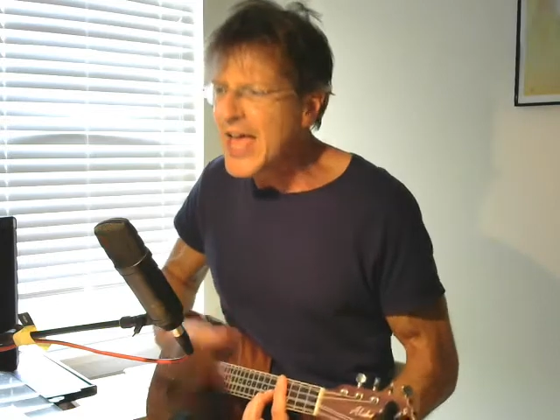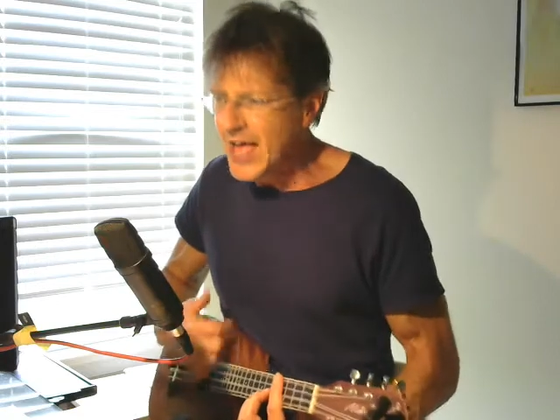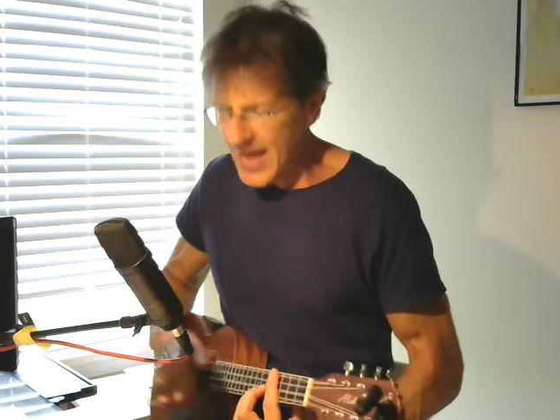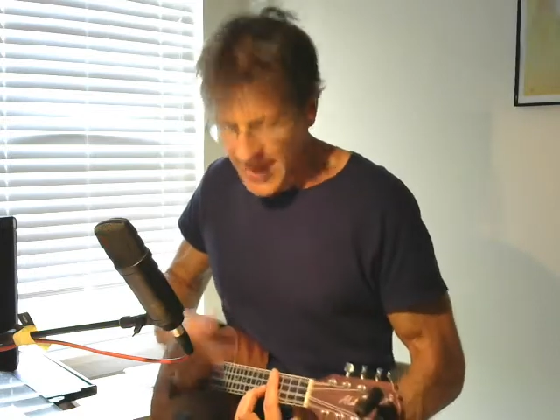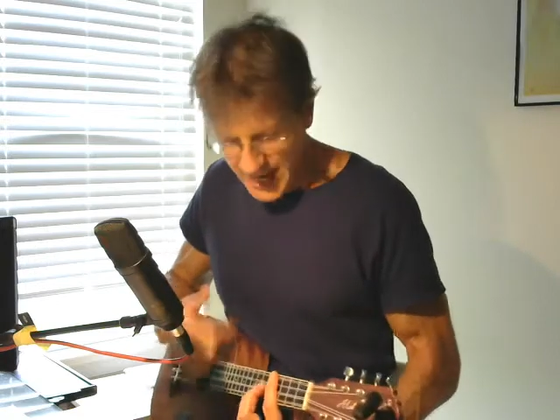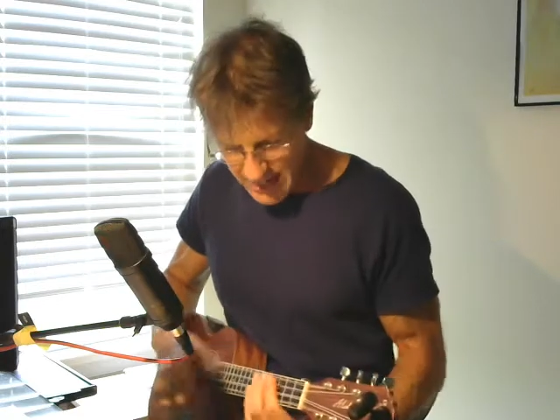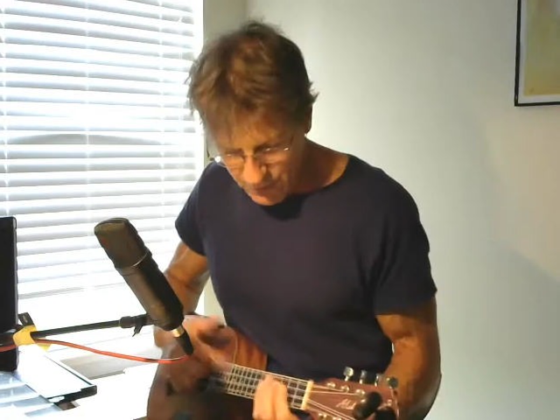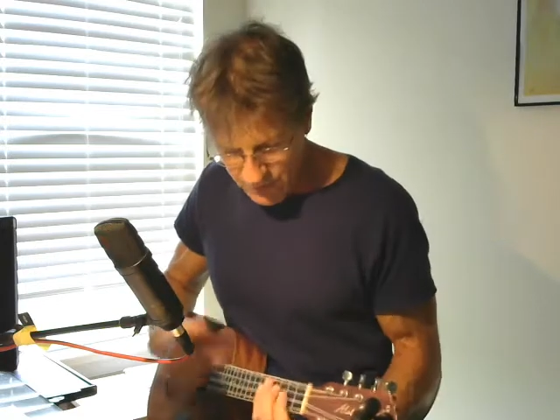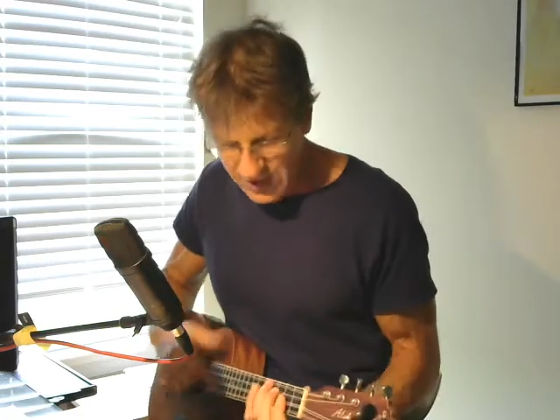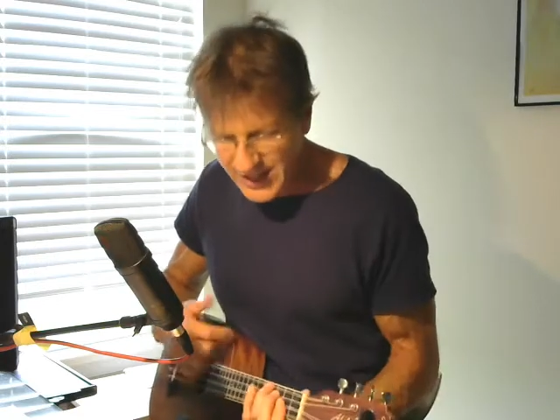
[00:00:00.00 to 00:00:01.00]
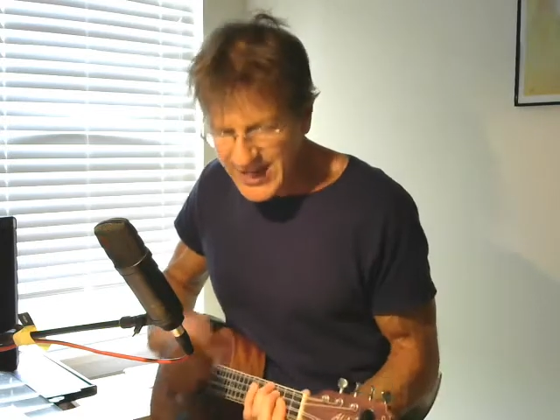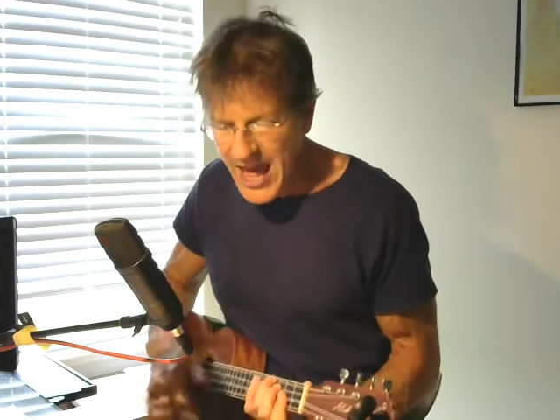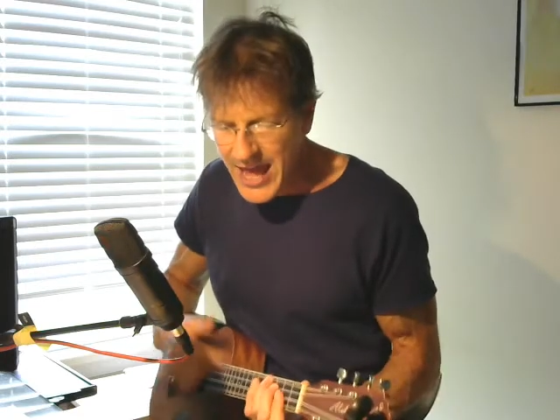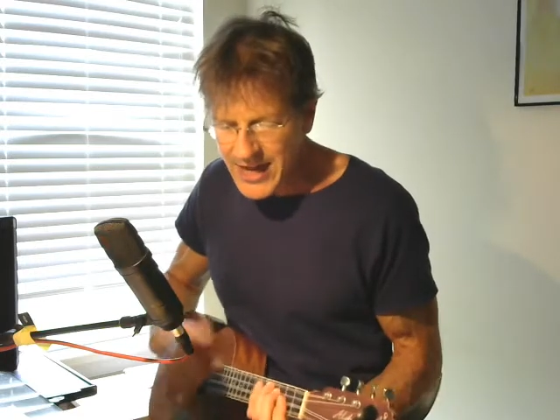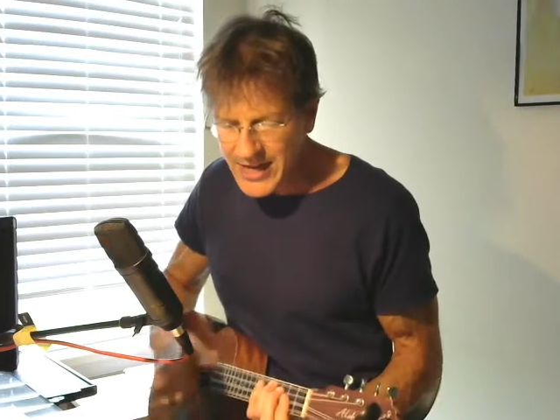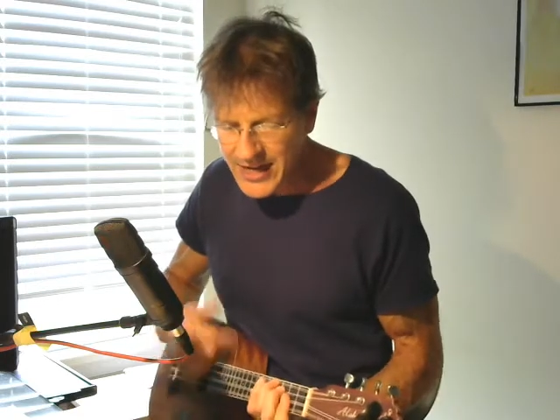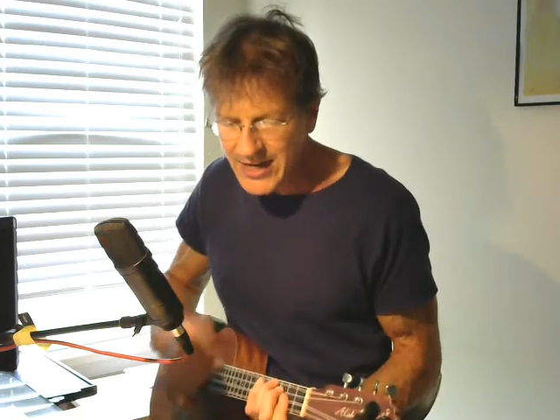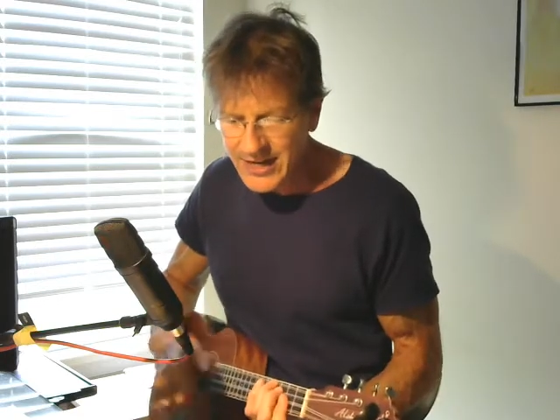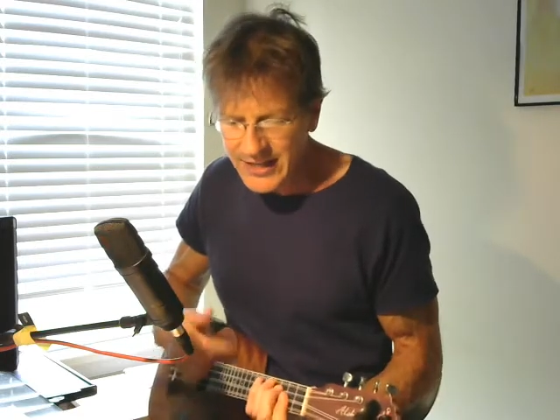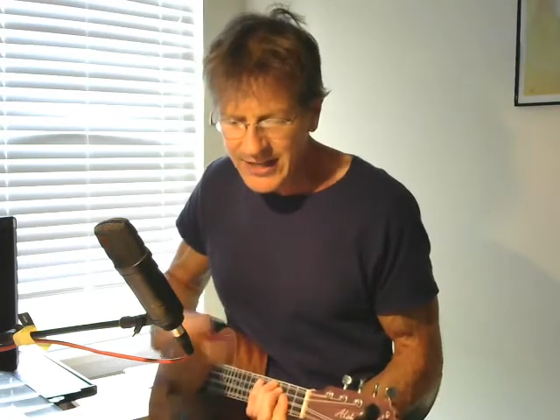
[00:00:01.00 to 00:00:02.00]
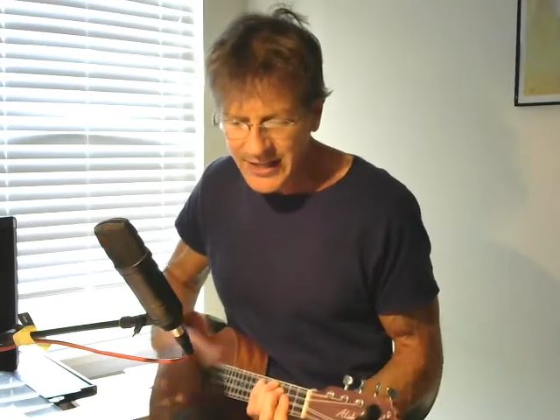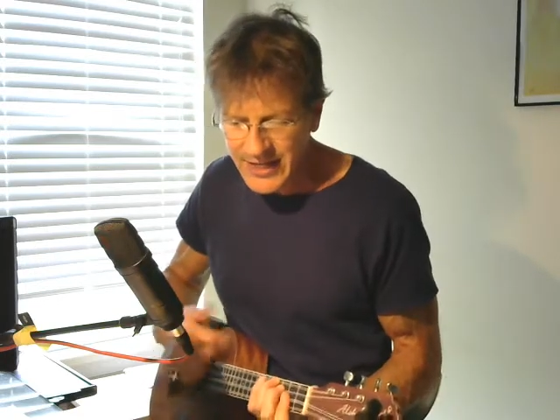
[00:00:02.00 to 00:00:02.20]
and it was late in the